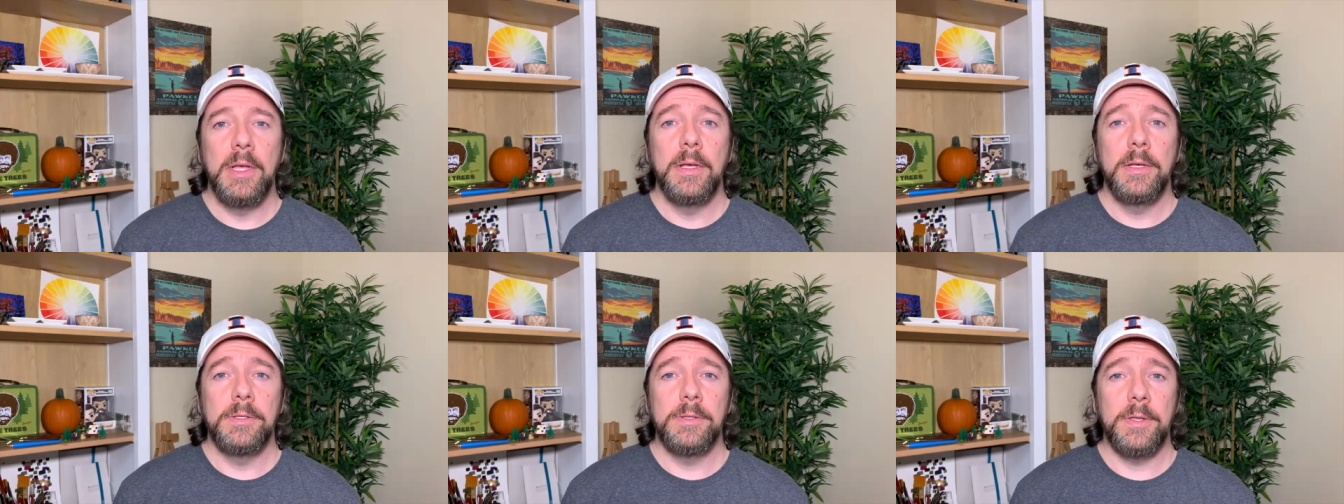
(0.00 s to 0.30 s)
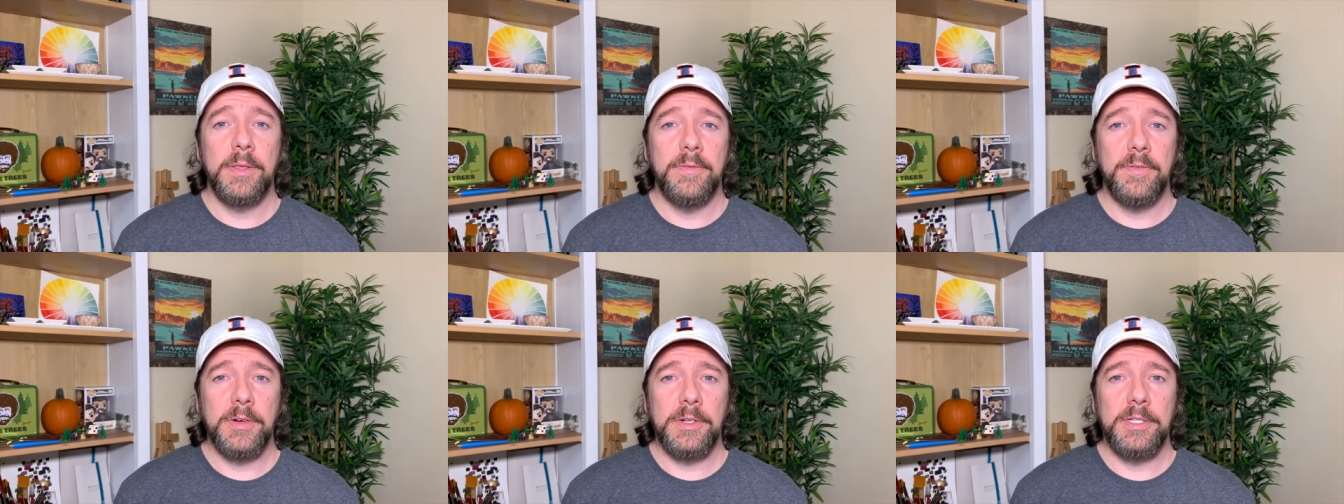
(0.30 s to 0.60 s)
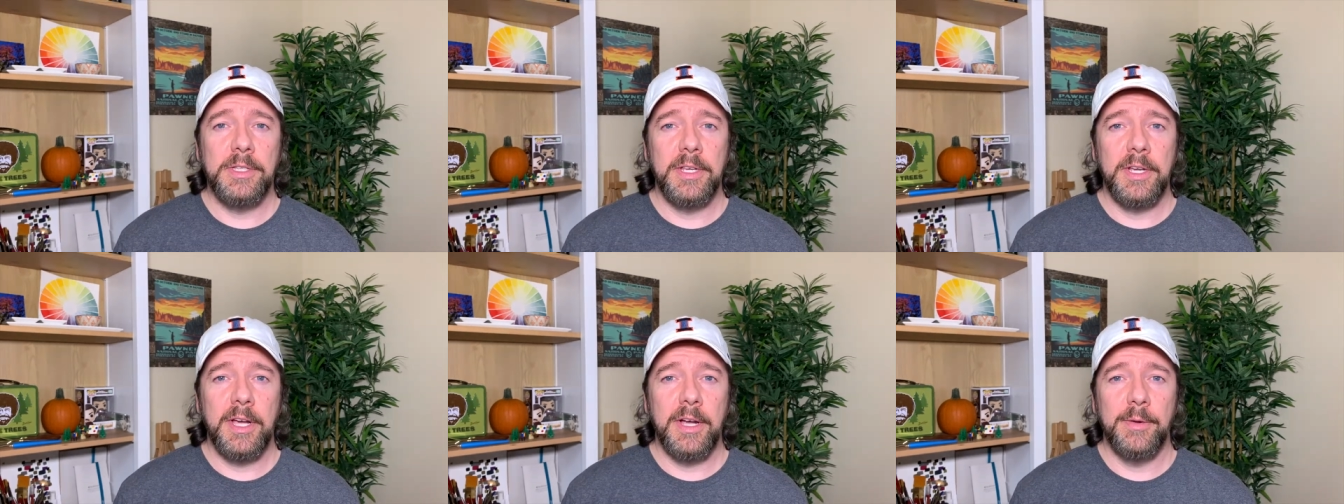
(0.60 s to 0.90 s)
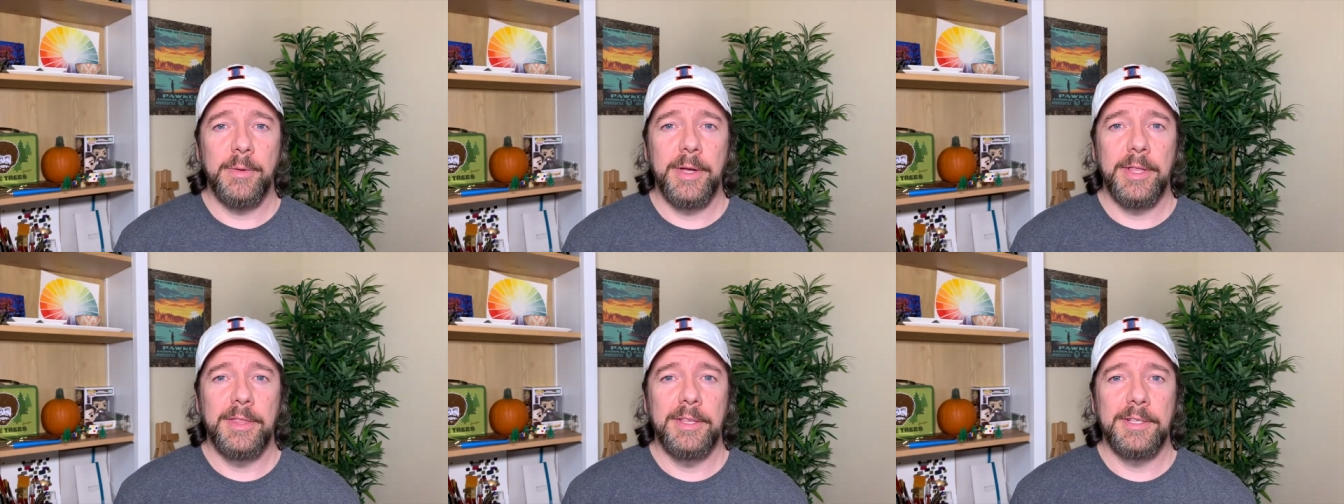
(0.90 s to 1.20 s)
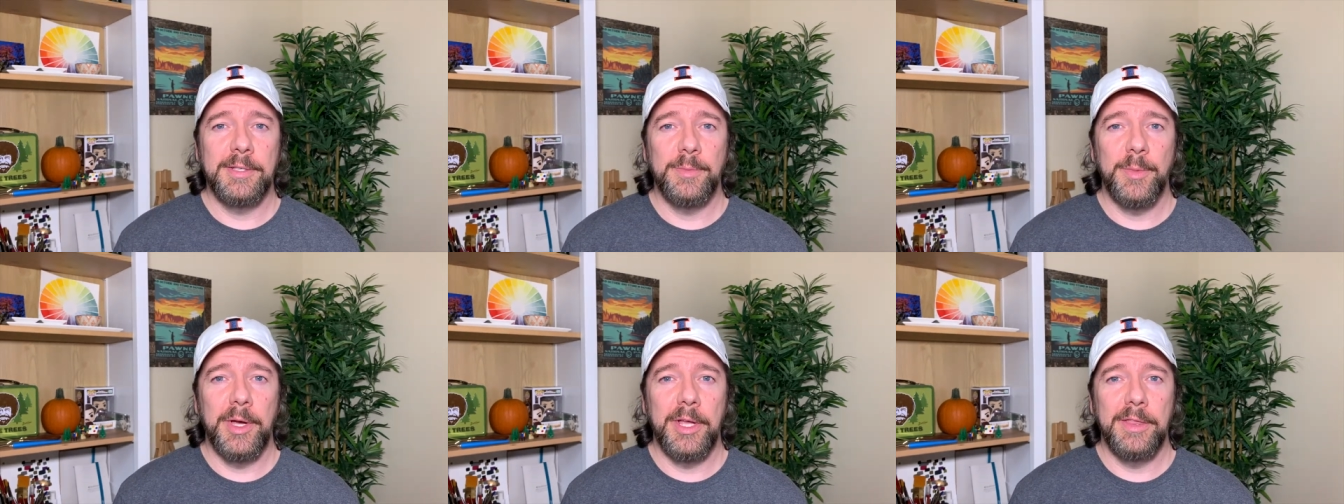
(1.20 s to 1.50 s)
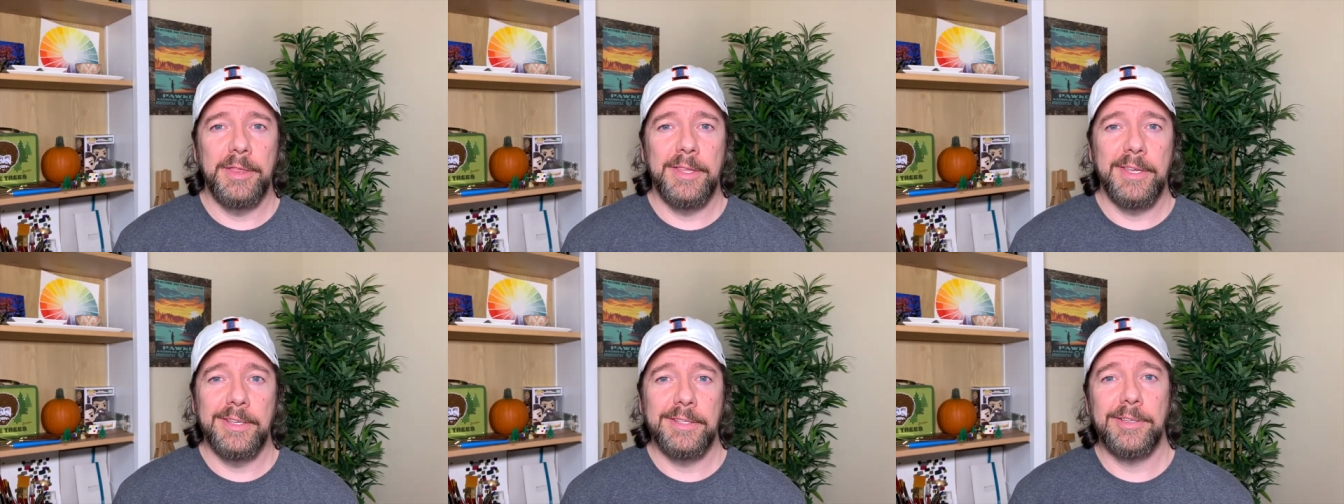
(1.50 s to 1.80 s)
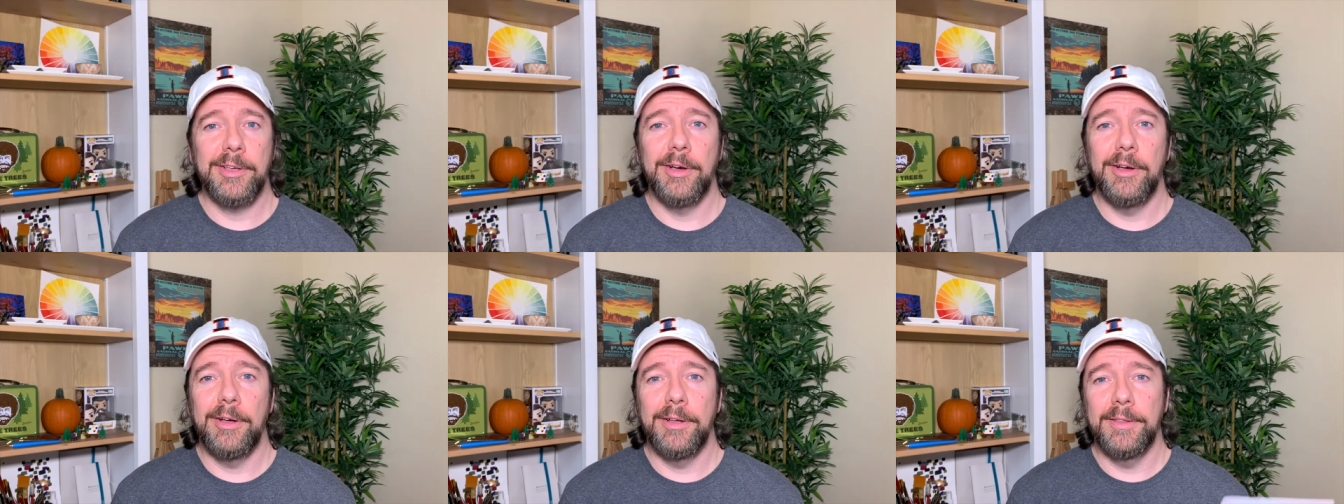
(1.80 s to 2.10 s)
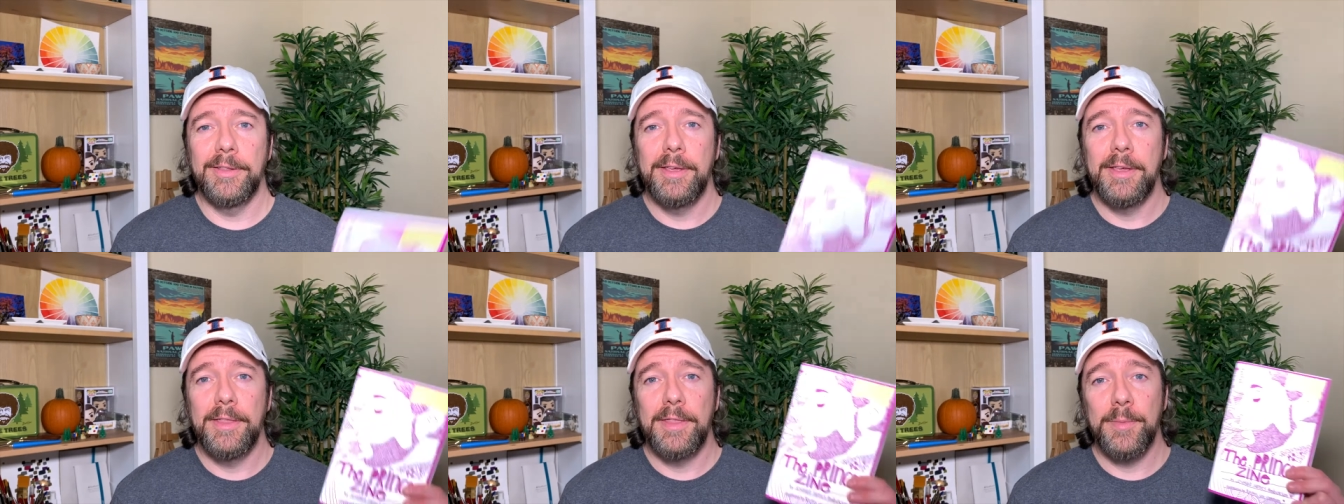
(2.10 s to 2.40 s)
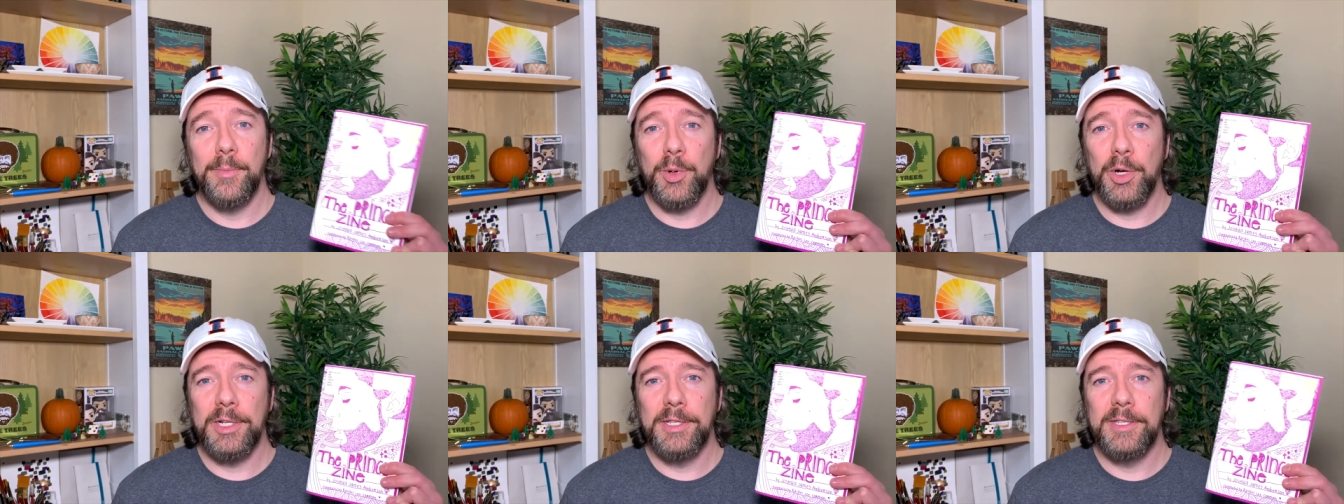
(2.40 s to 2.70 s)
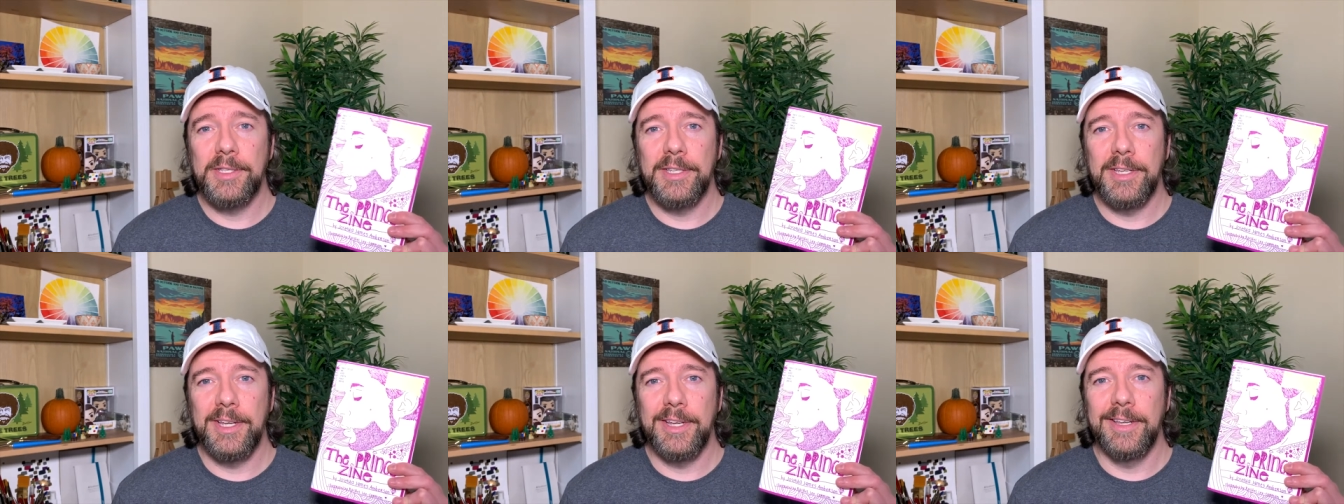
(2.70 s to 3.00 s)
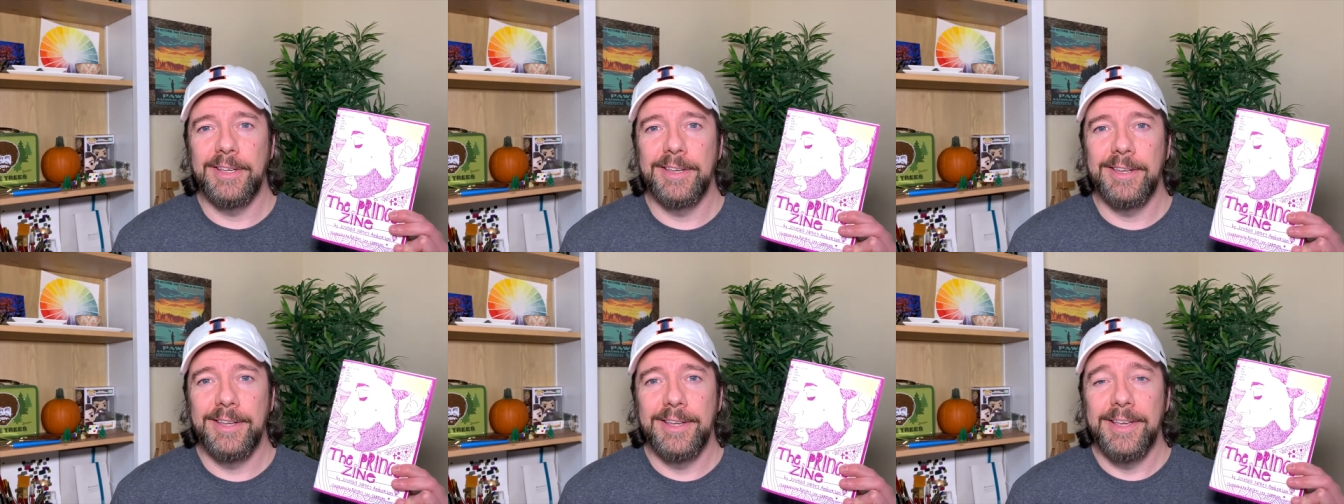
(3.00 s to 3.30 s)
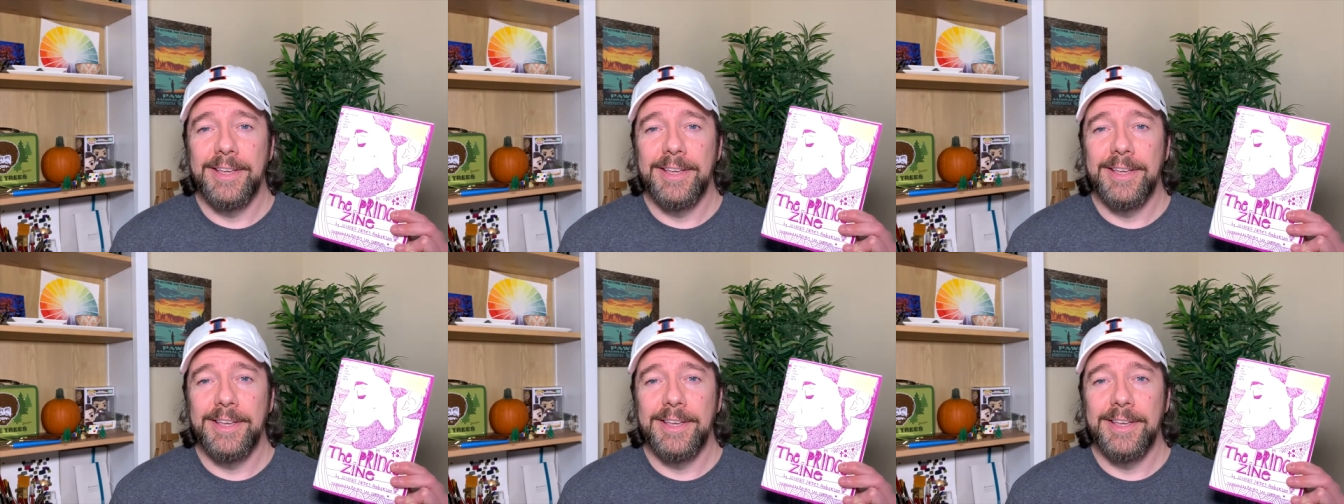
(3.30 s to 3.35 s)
So the first thing I read this month is called The Prince Zine,